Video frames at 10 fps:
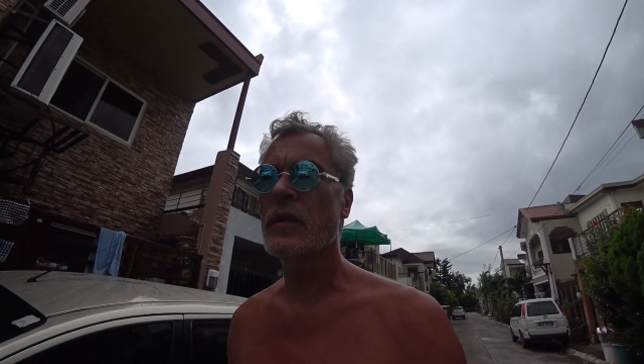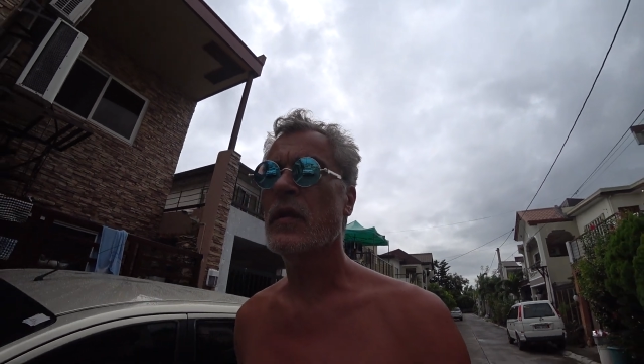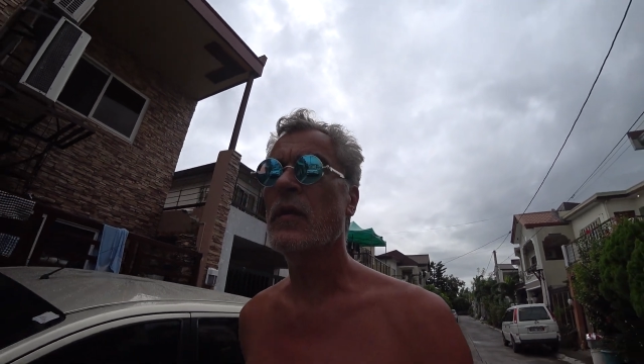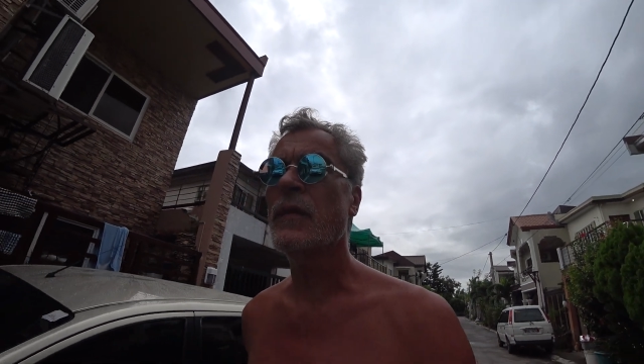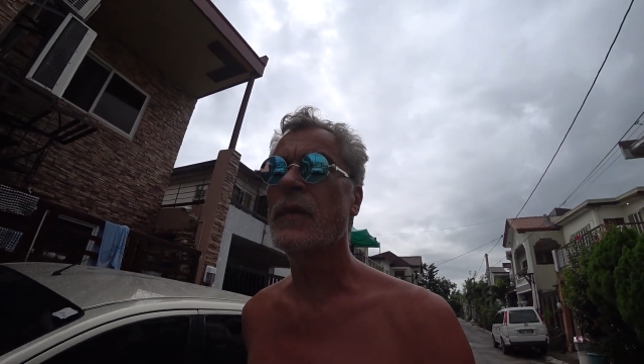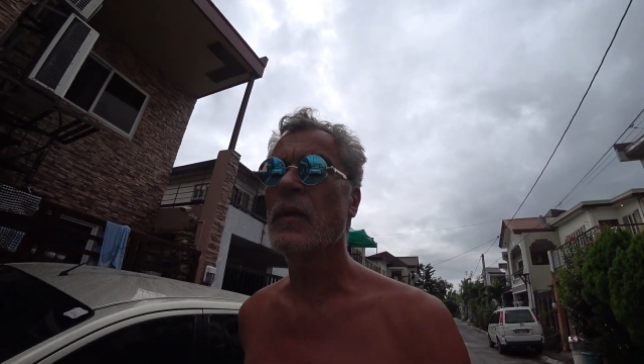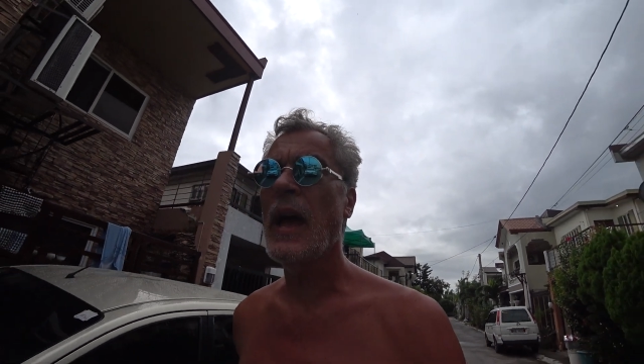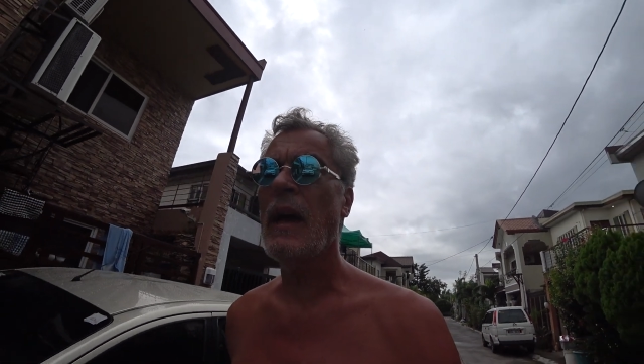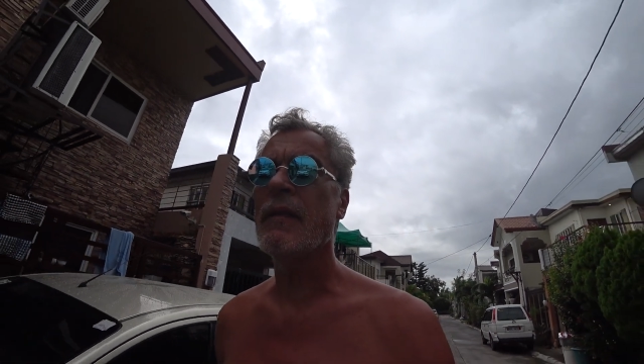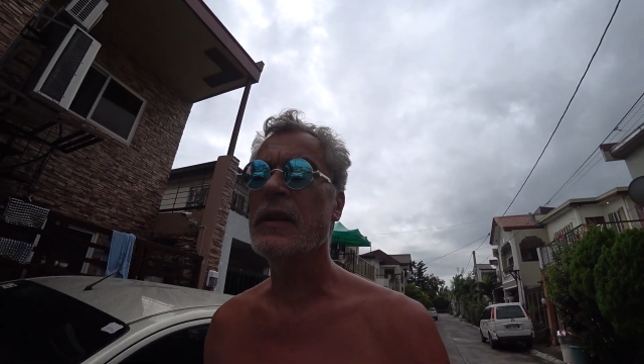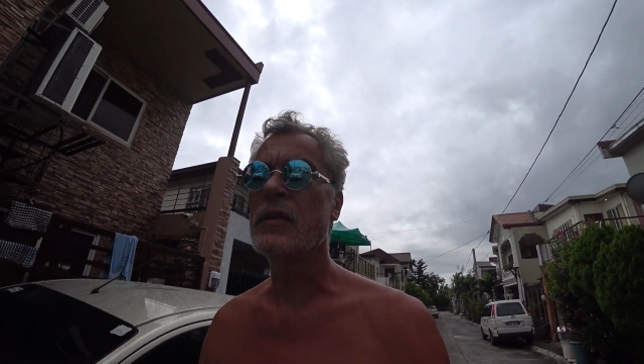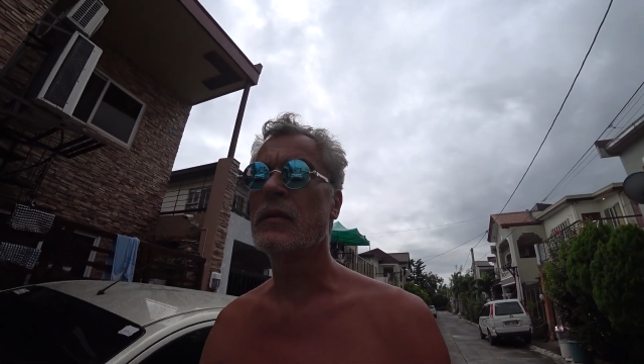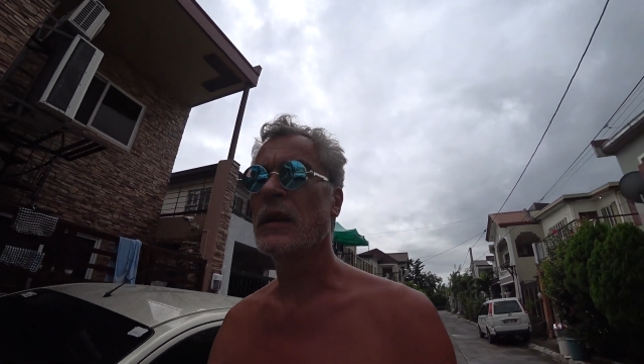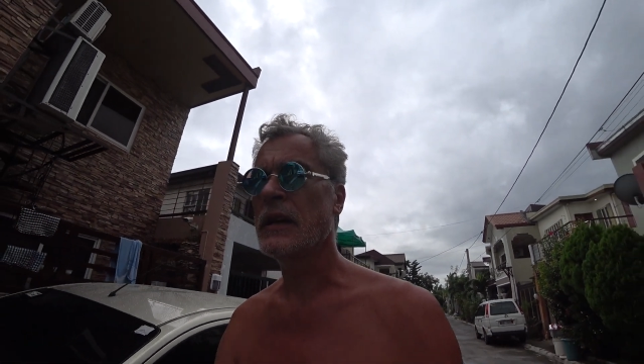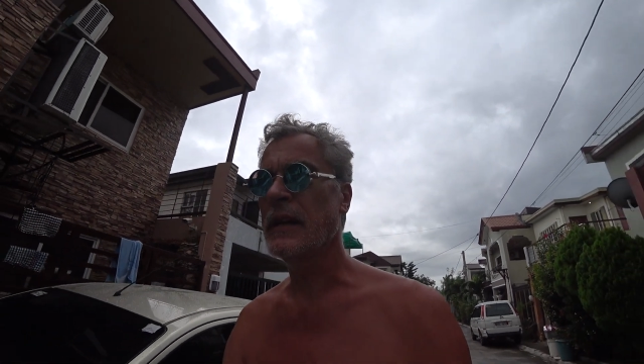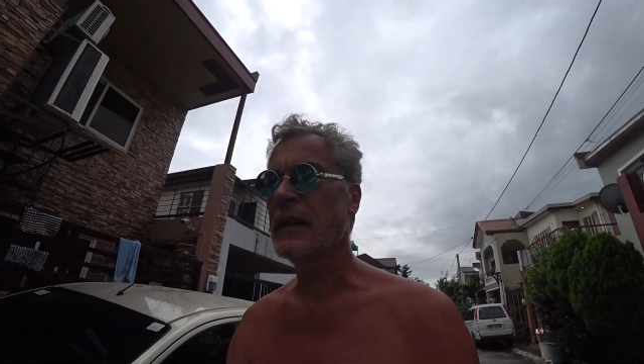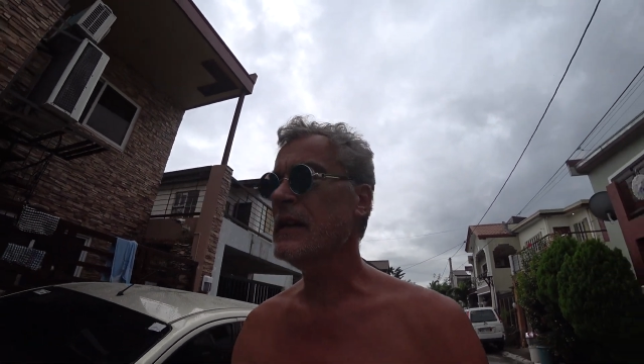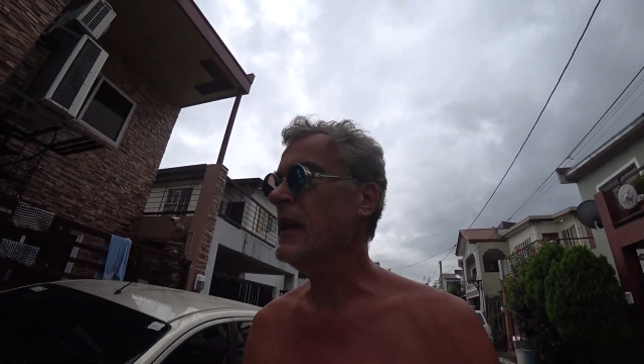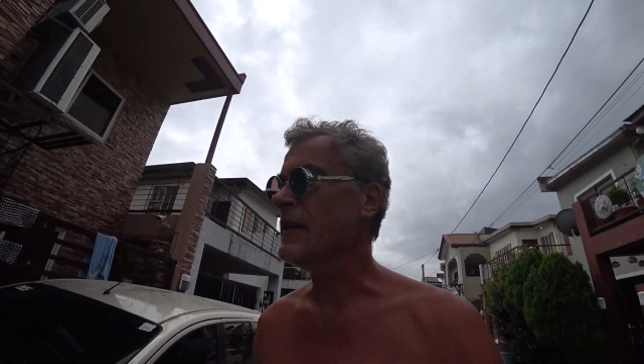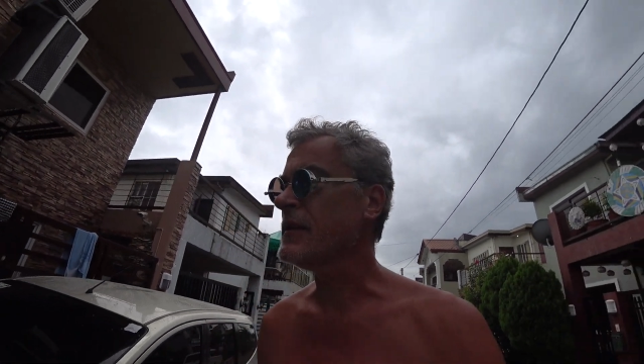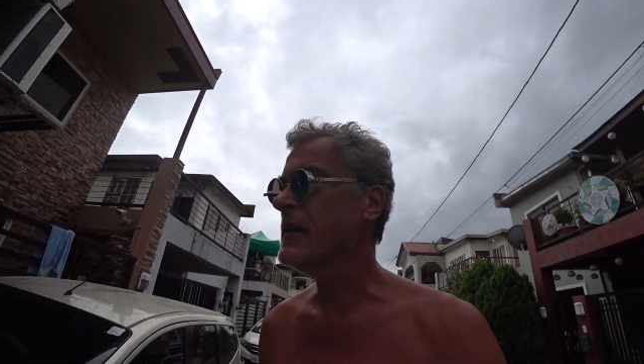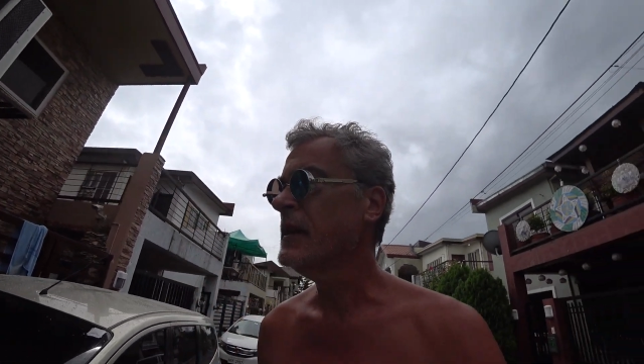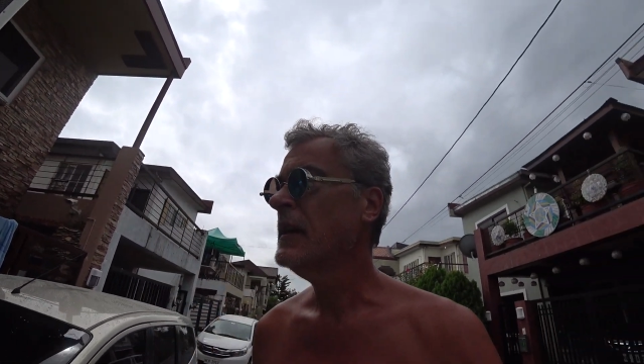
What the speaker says: know if you have it, you've got to get a test.